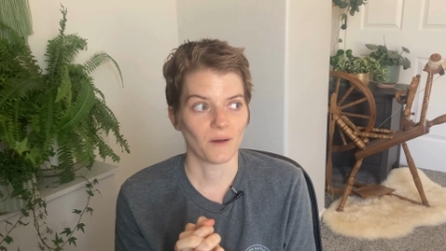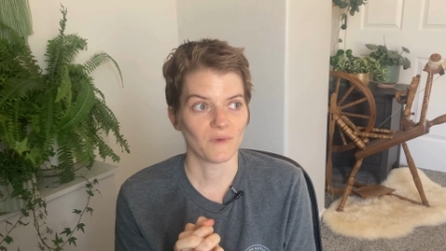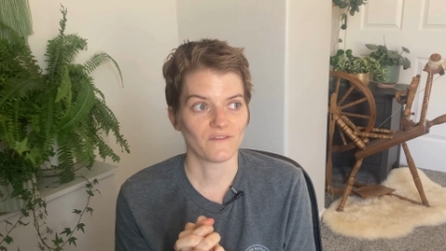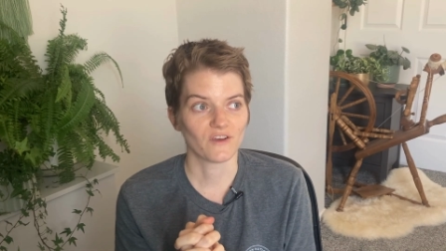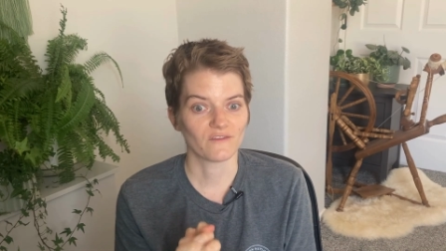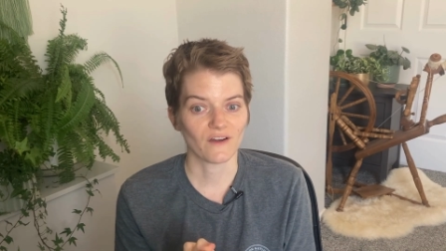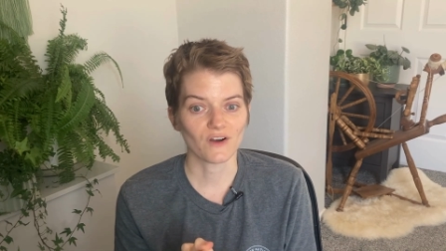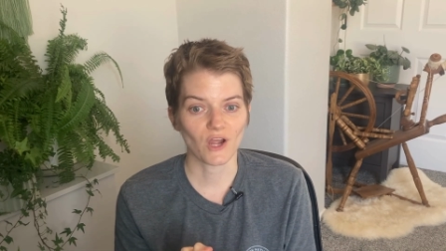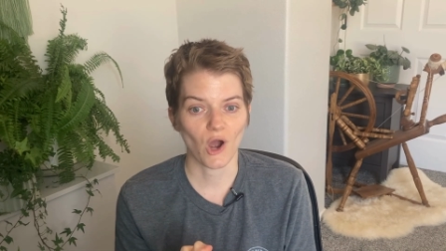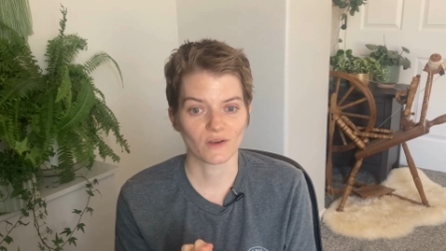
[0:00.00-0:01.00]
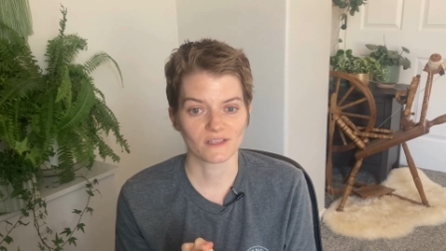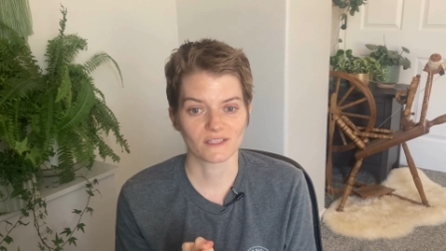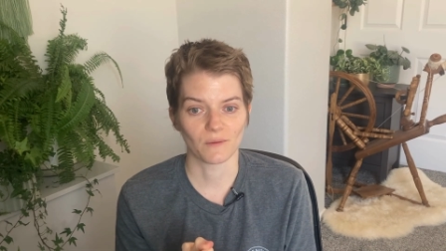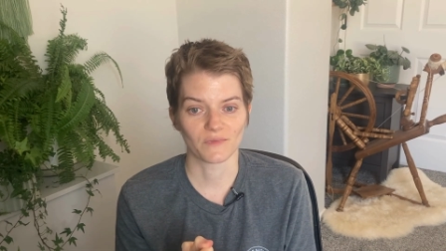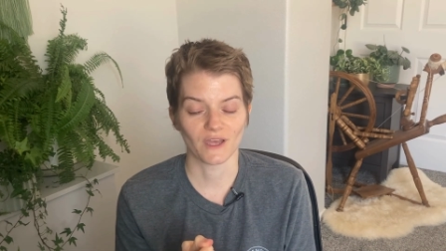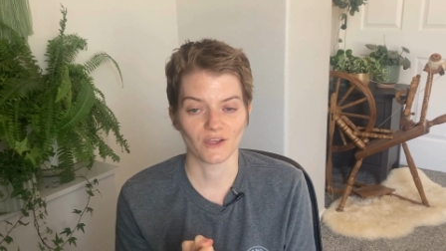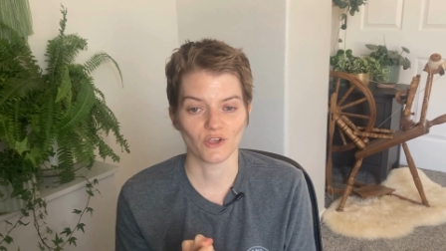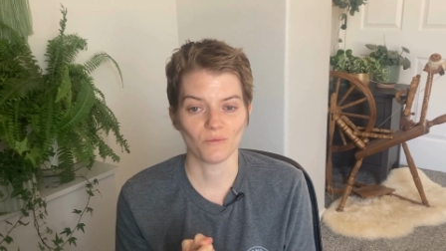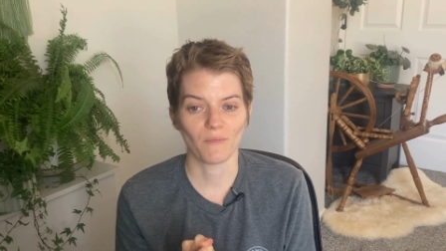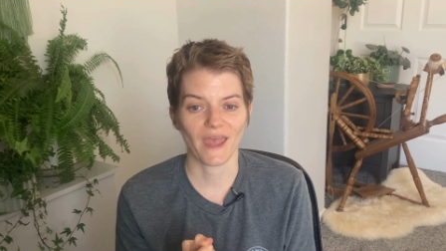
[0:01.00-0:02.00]
if you've ever coded something, you
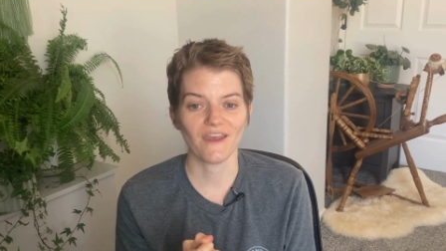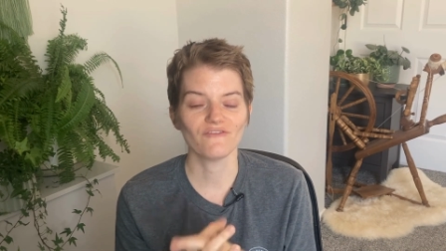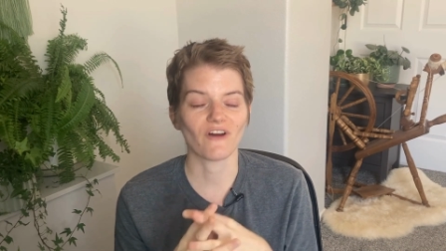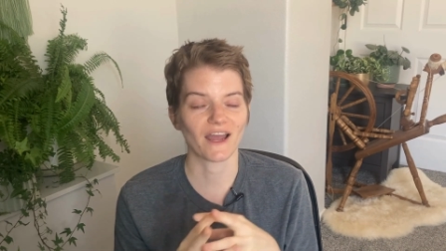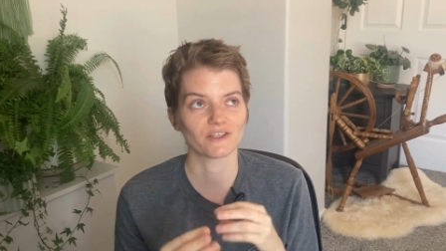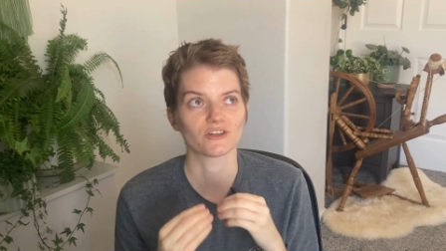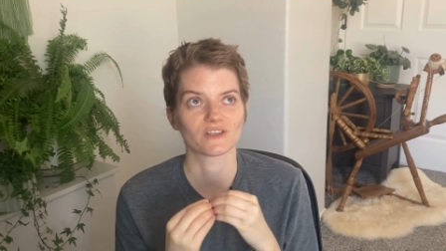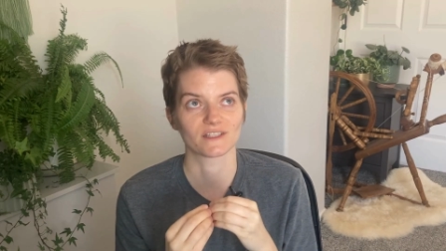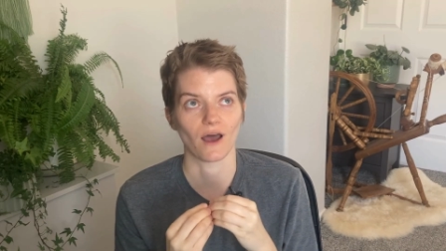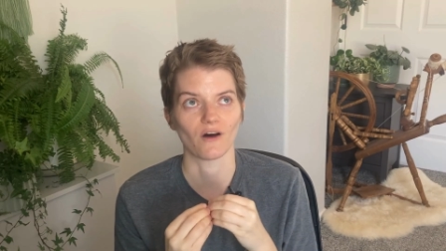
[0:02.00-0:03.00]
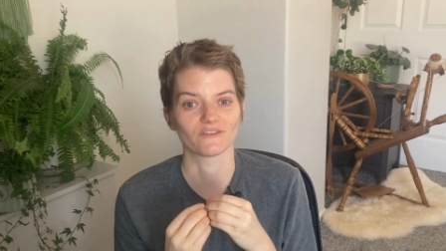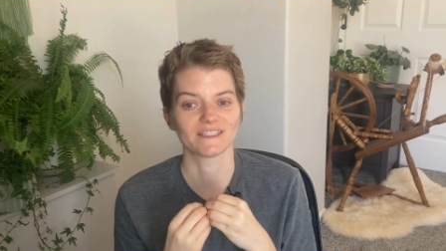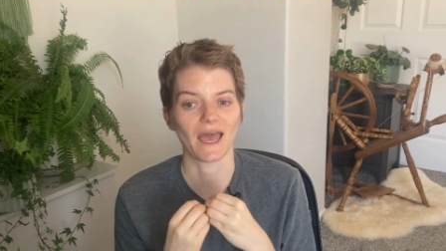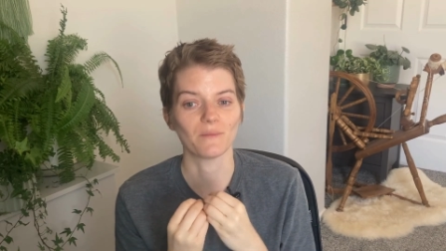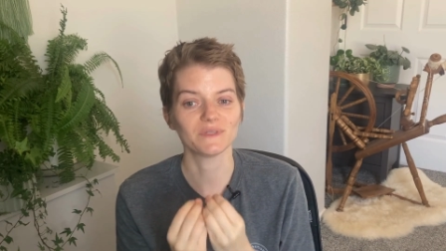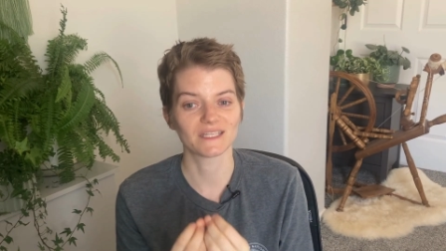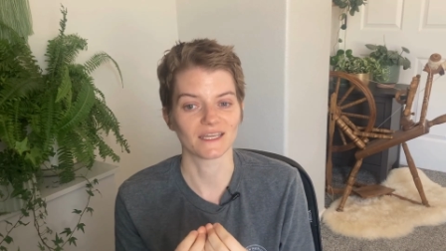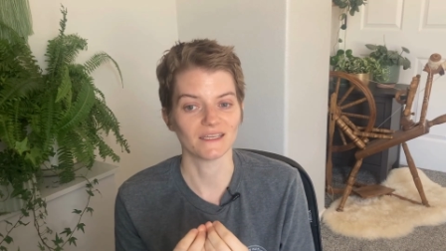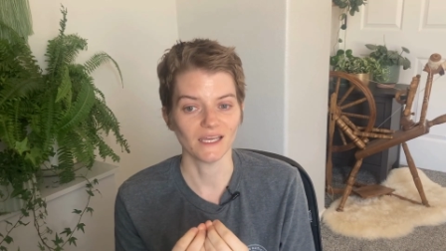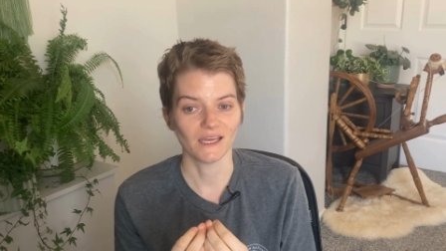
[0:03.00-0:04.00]
may find yourself tempted